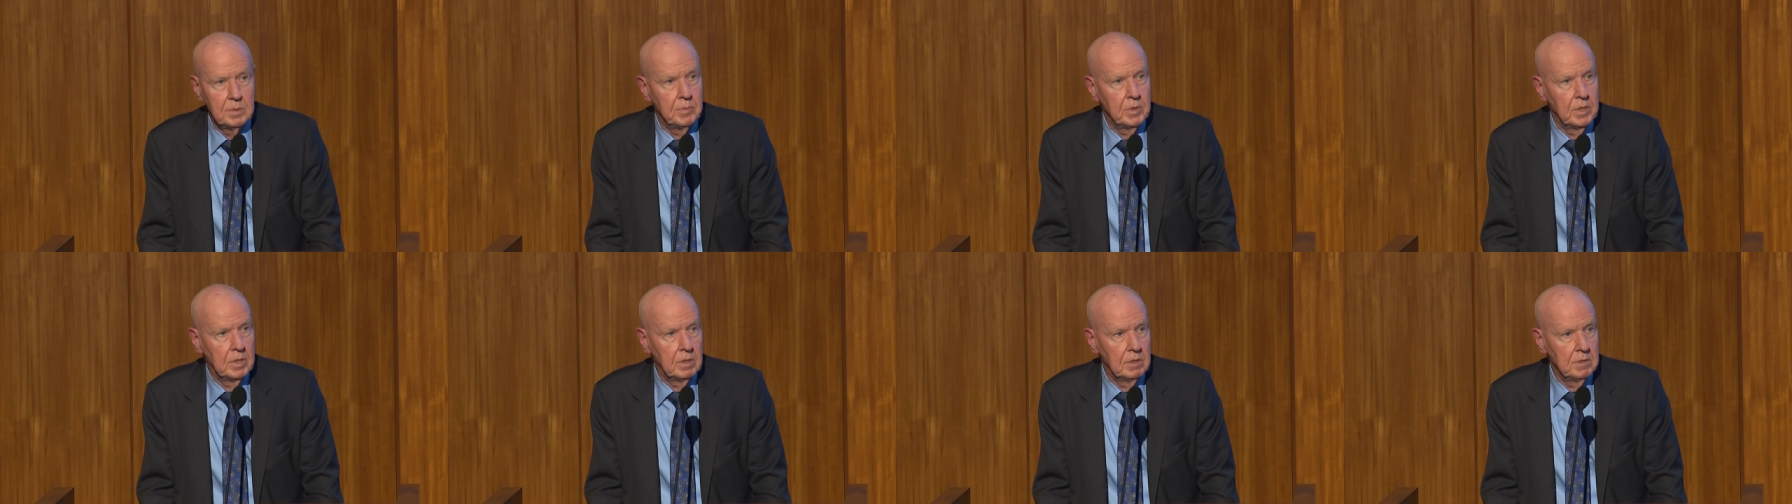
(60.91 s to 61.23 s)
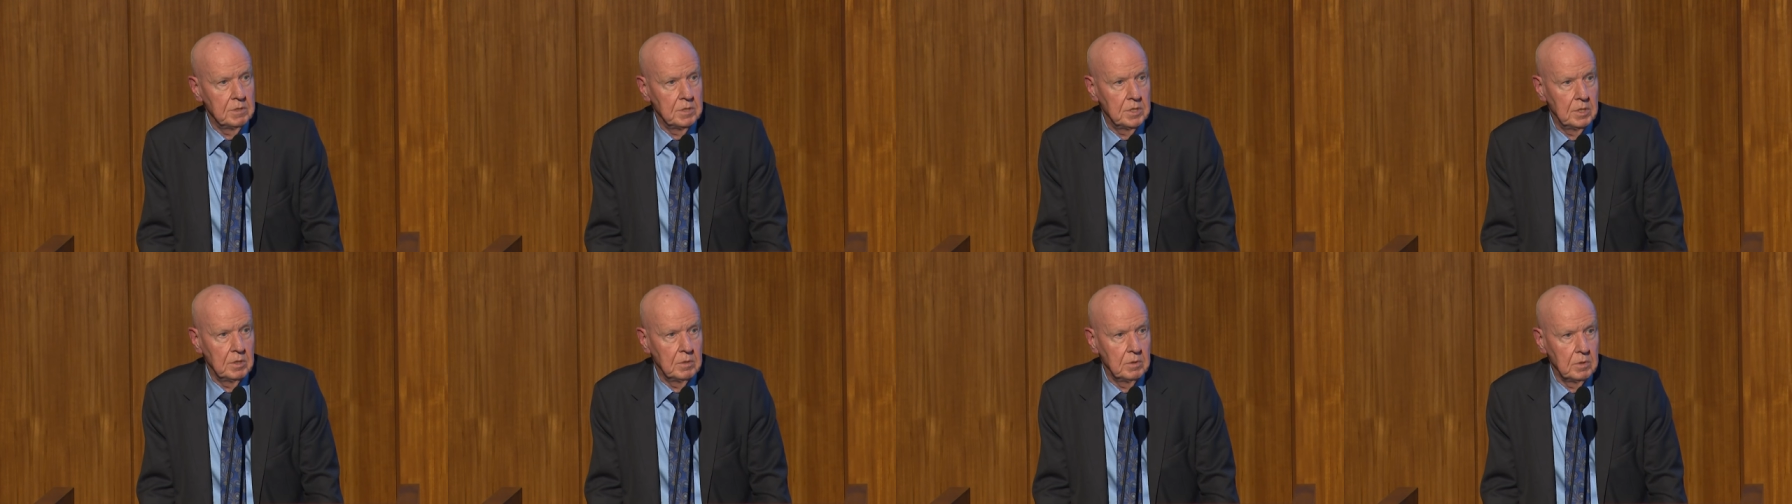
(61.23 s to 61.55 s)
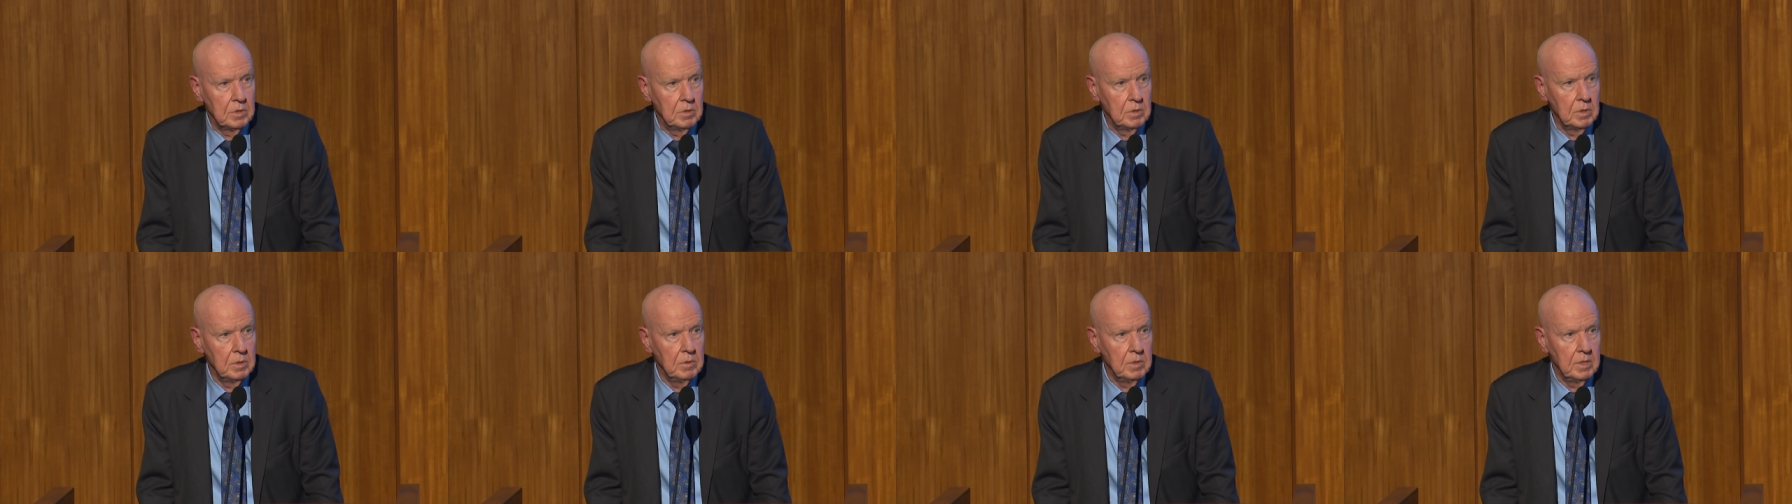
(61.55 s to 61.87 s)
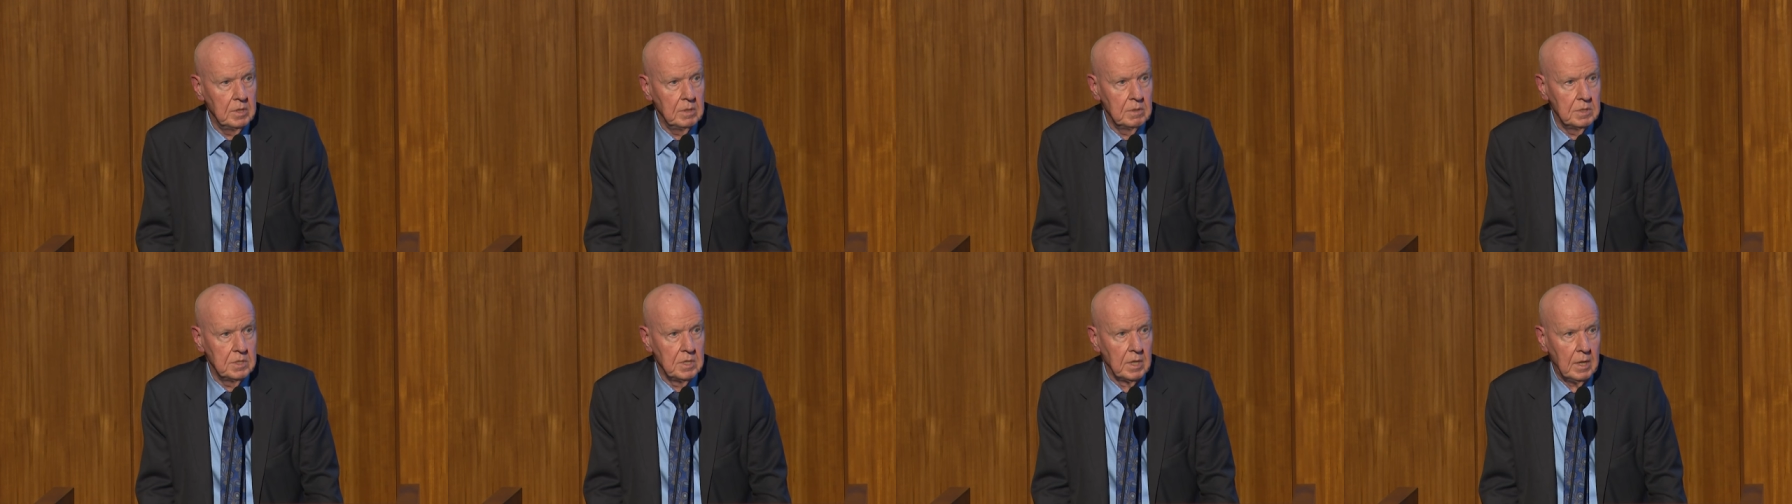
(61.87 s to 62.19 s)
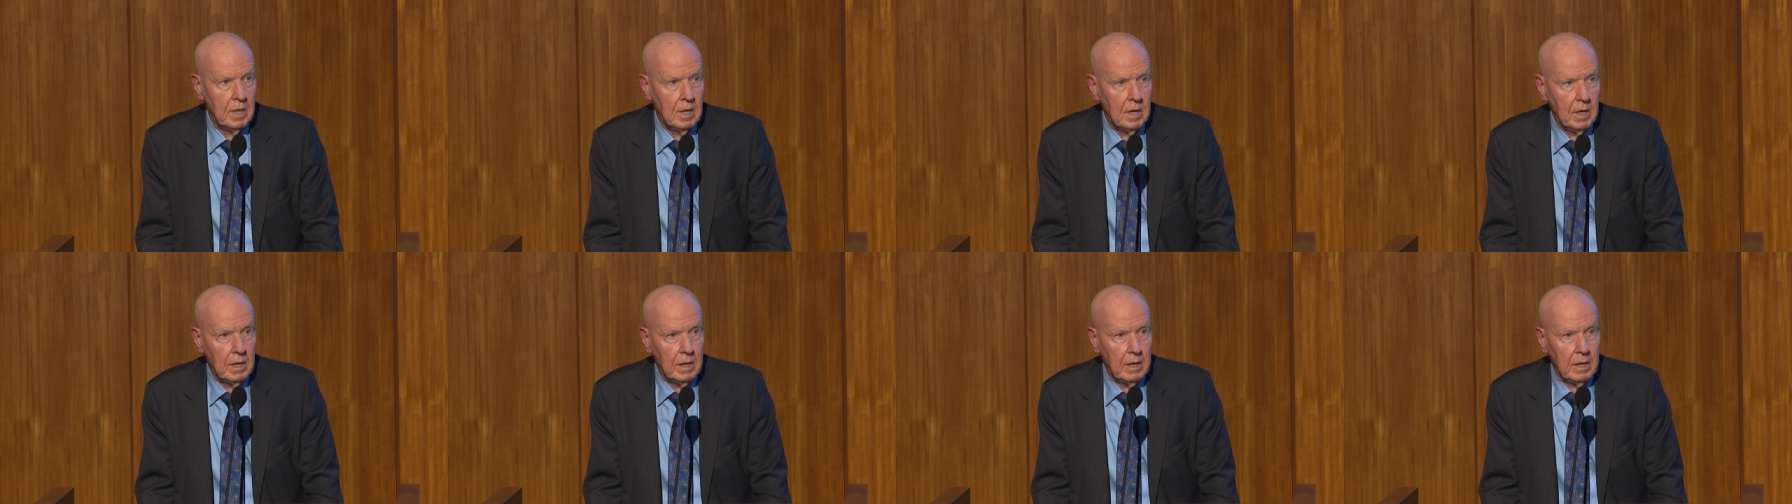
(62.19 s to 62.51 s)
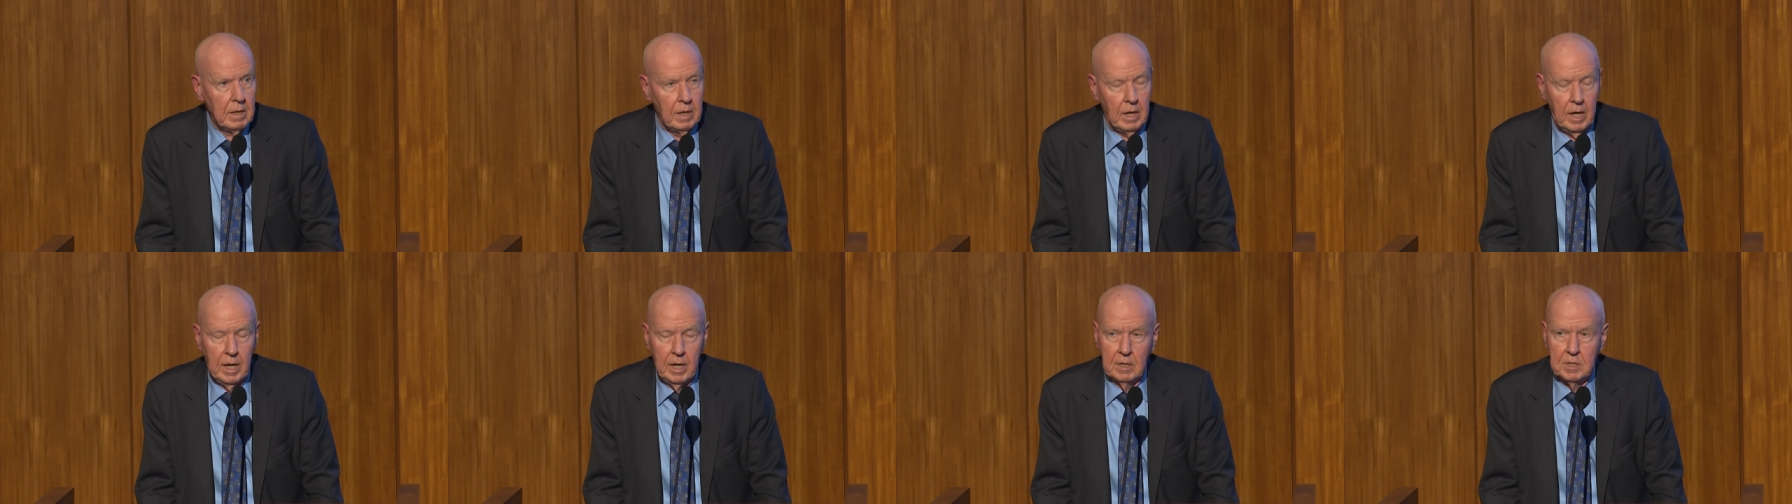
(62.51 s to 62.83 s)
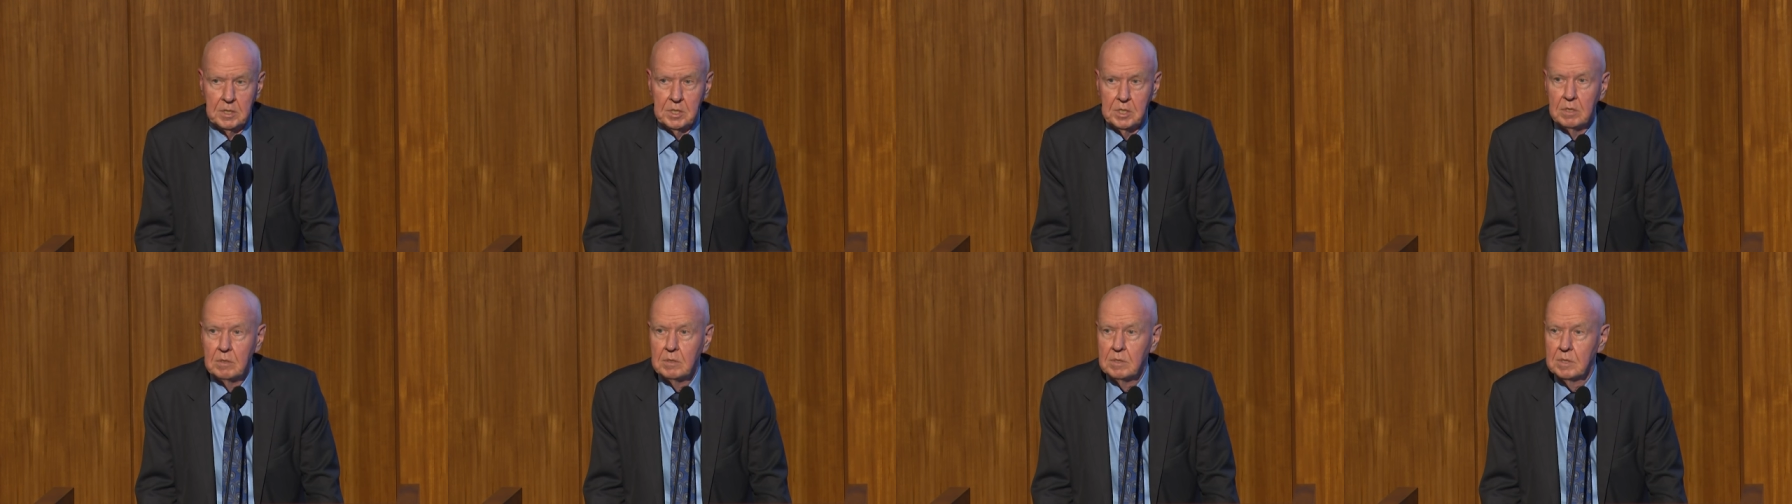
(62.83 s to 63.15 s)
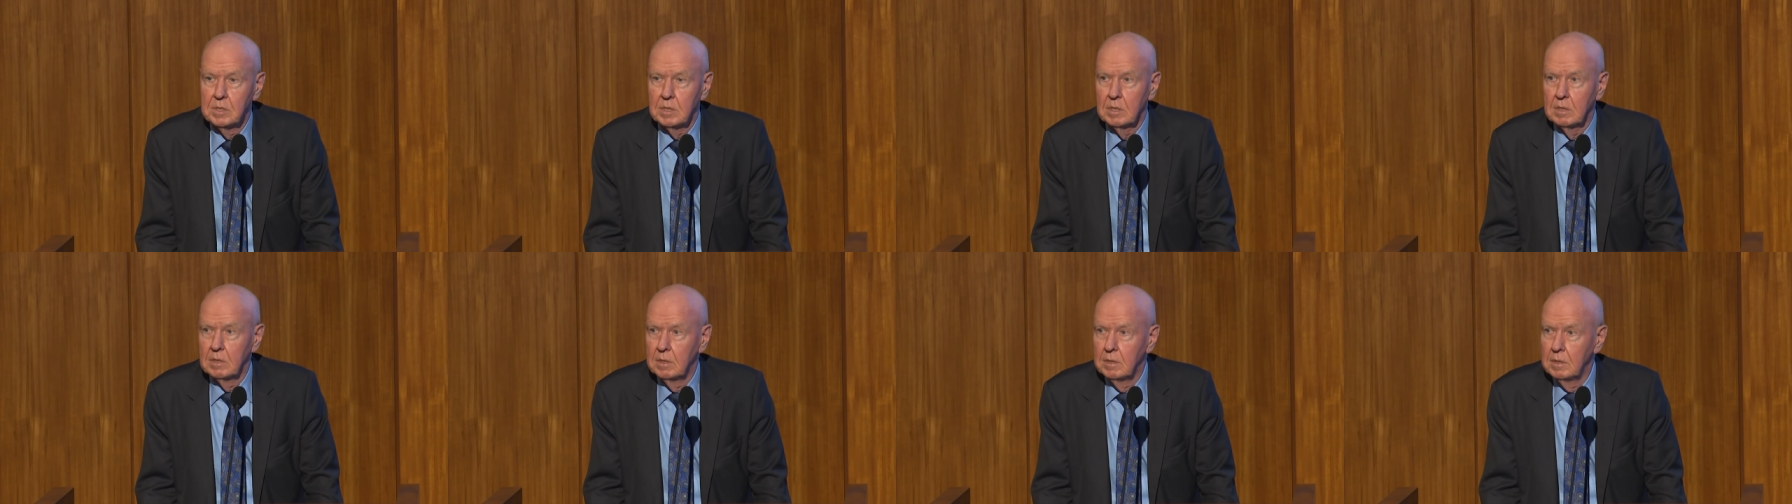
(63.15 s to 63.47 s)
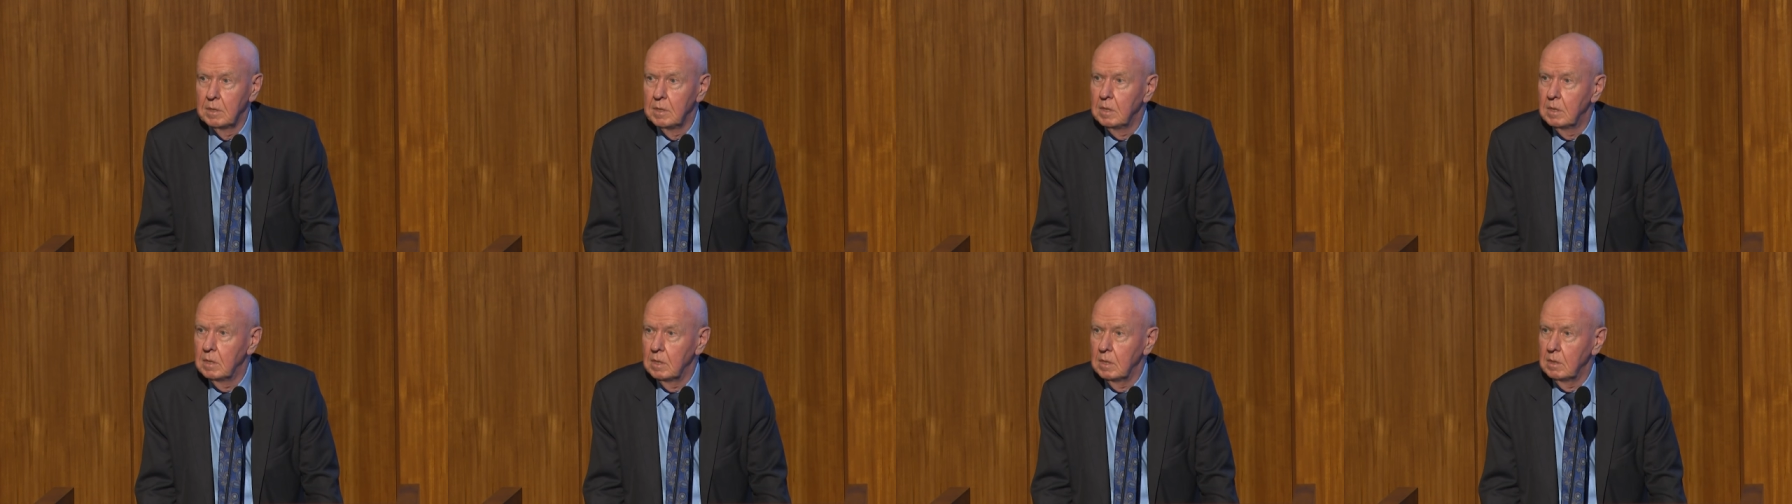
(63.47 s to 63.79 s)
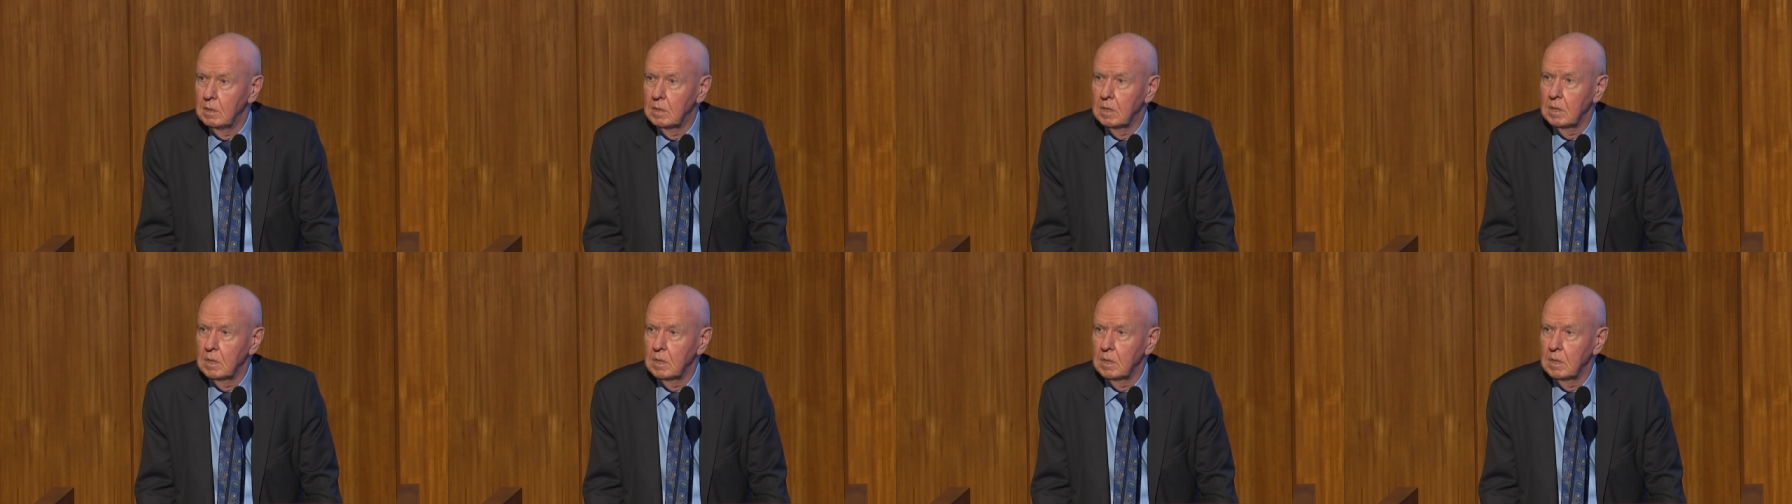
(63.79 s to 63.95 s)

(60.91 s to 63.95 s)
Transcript: but also through his actions on the